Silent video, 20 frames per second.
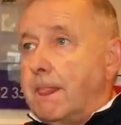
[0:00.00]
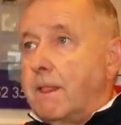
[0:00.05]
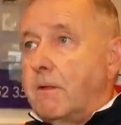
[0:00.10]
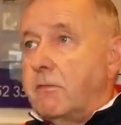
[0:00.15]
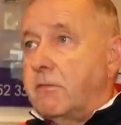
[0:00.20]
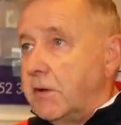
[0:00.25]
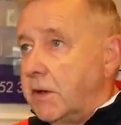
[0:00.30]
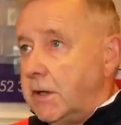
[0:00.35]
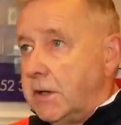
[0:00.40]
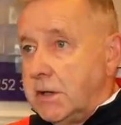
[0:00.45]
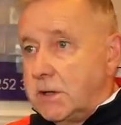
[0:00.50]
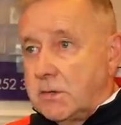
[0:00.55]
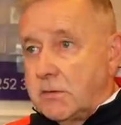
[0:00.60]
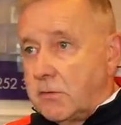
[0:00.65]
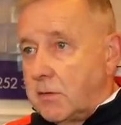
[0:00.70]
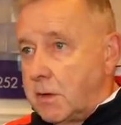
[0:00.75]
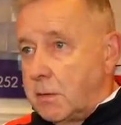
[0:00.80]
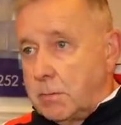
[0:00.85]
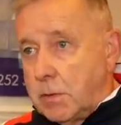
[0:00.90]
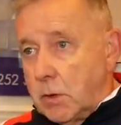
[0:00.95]
feeders
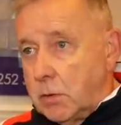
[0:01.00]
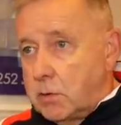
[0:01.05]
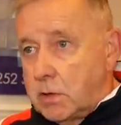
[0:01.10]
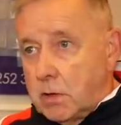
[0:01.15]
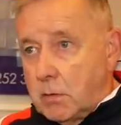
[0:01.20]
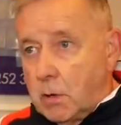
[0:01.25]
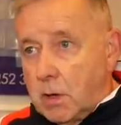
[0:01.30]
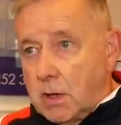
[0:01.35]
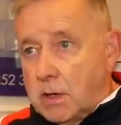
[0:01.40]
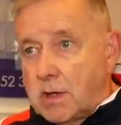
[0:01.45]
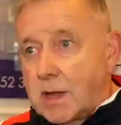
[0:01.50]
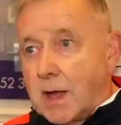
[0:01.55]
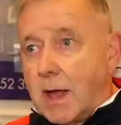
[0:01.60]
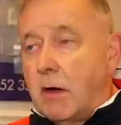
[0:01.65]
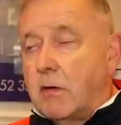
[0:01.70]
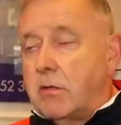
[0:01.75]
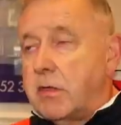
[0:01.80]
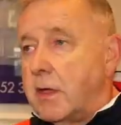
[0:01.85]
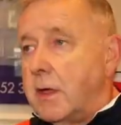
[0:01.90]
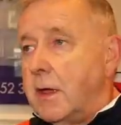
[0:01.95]
for the Blue Square
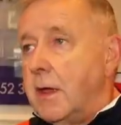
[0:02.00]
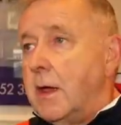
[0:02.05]
South.